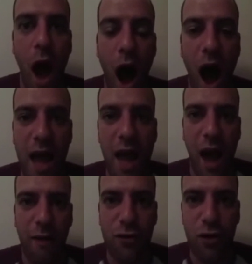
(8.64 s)
I
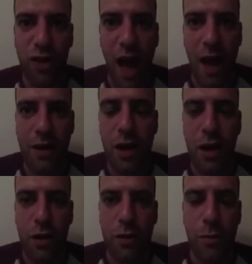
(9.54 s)
have just had
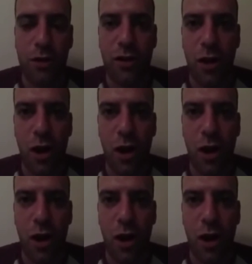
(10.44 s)
the most